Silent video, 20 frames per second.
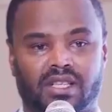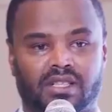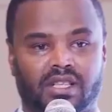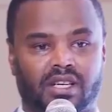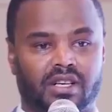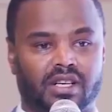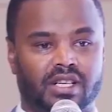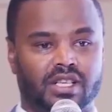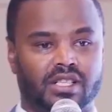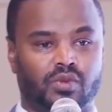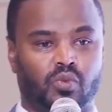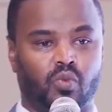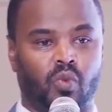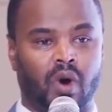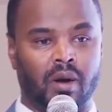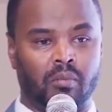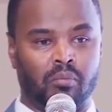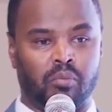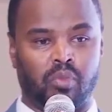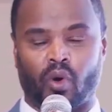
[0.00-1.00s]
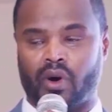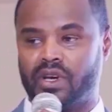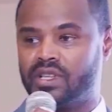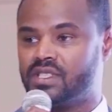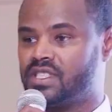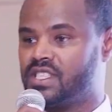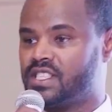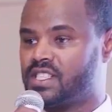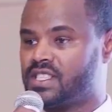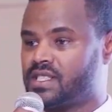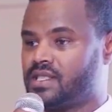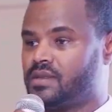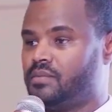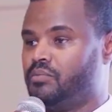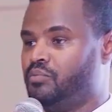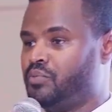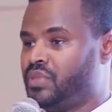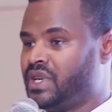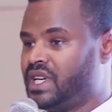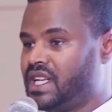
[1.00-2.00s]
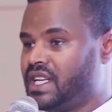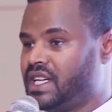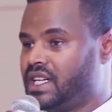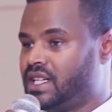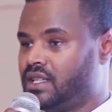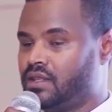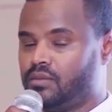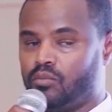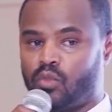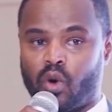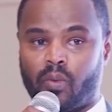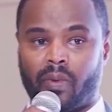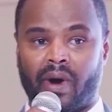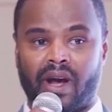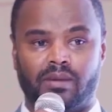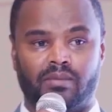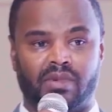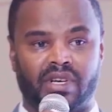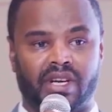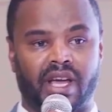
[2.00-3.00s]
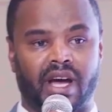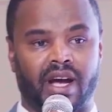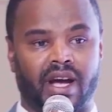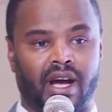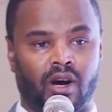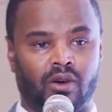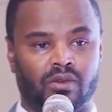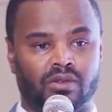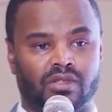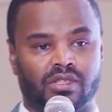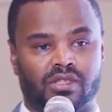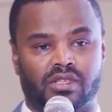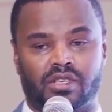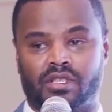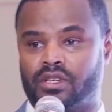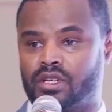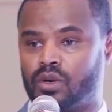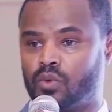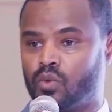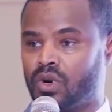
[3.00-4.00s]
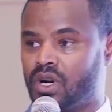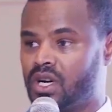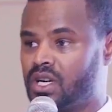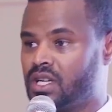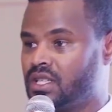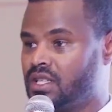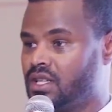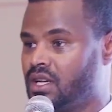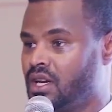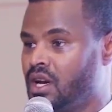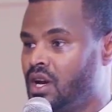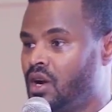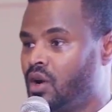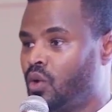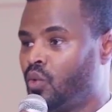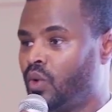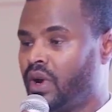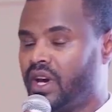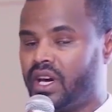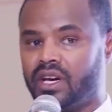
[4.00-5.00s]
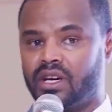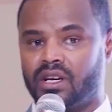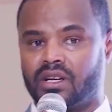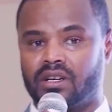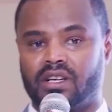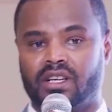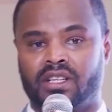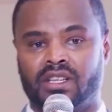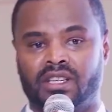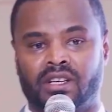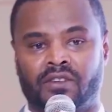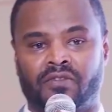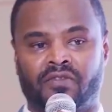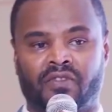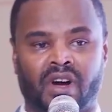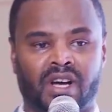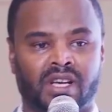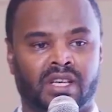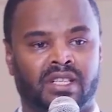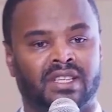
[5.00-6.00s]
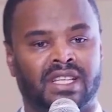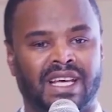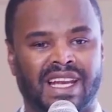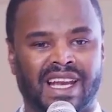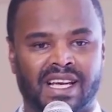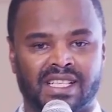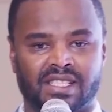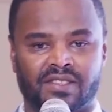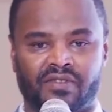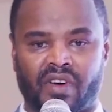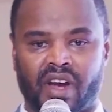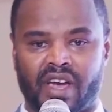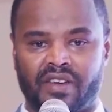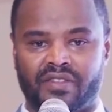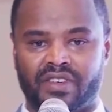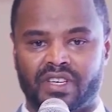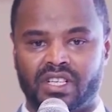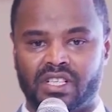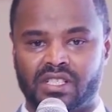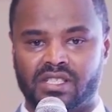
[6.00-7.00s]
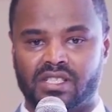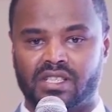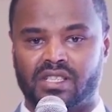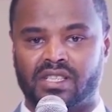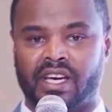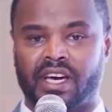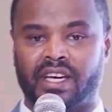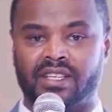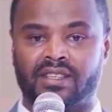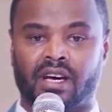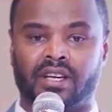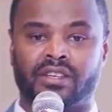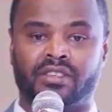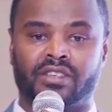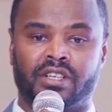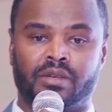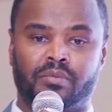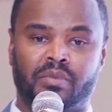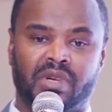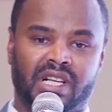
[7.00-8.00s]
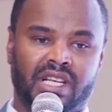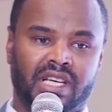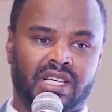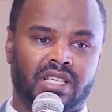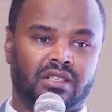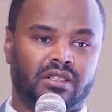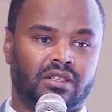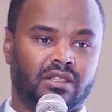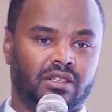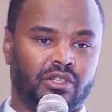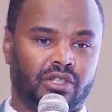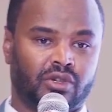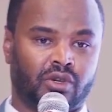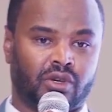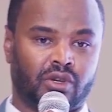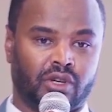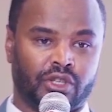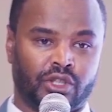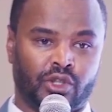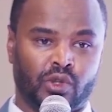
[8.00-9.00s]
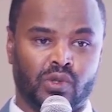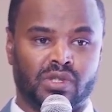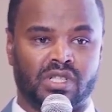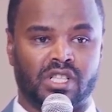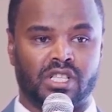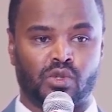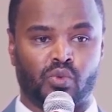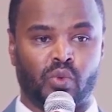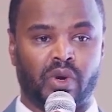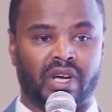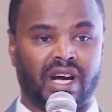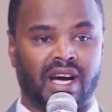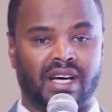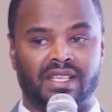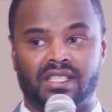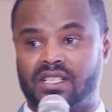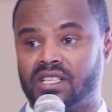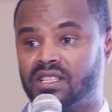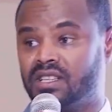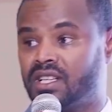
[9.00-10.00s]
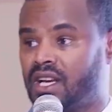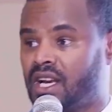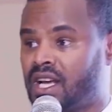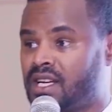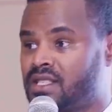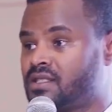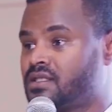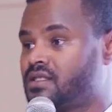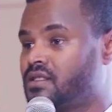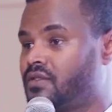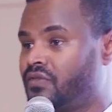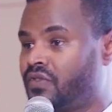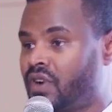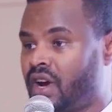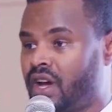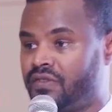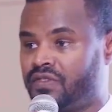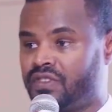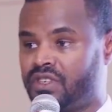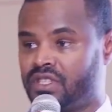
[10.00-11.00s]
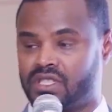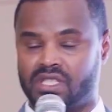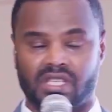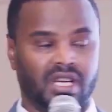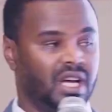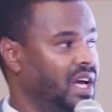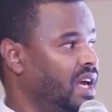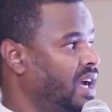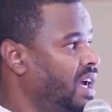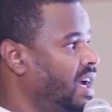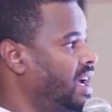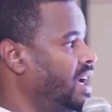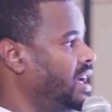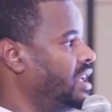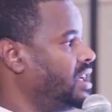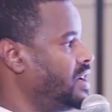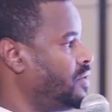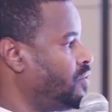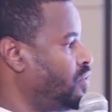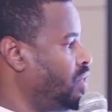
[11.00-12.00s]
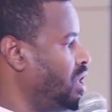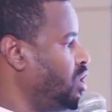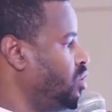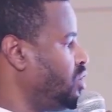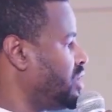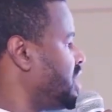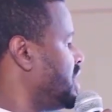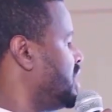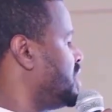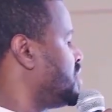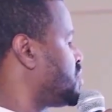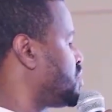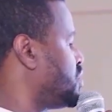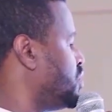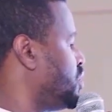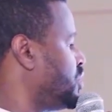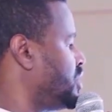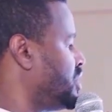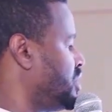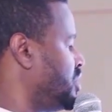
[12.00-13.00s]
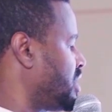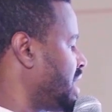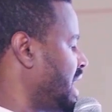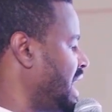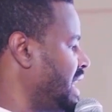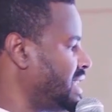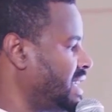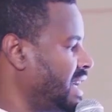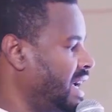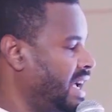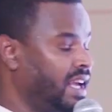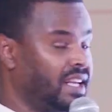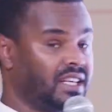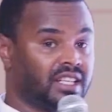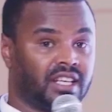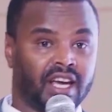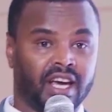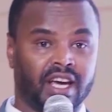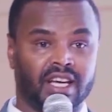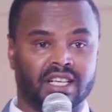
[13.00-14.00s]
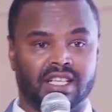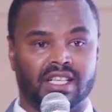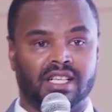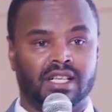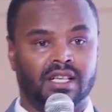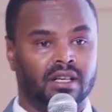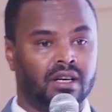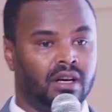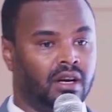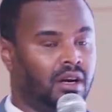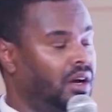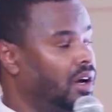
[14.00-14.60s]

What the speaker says: that there is 1.6 billion mobile money accounts in the world, where in the last 5 years, the 800 million users were added in the last 5 years. And if we look into Uganda and Kenya,